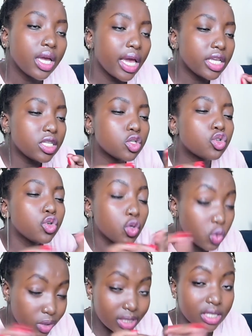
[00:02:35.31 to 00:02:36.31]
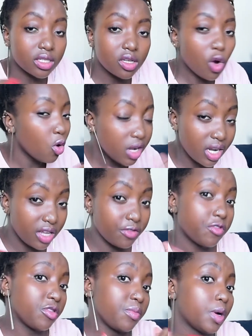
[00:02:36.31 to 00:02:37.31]
and just to use it only
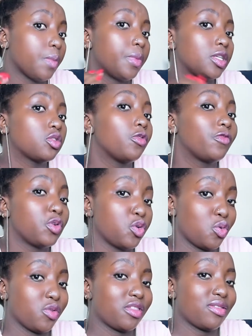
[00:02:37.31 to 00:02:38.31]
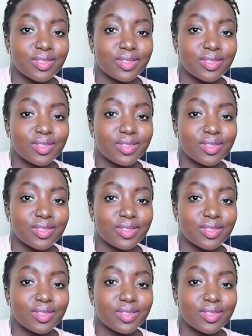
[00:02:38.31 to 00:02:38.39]
for the purpose of growth.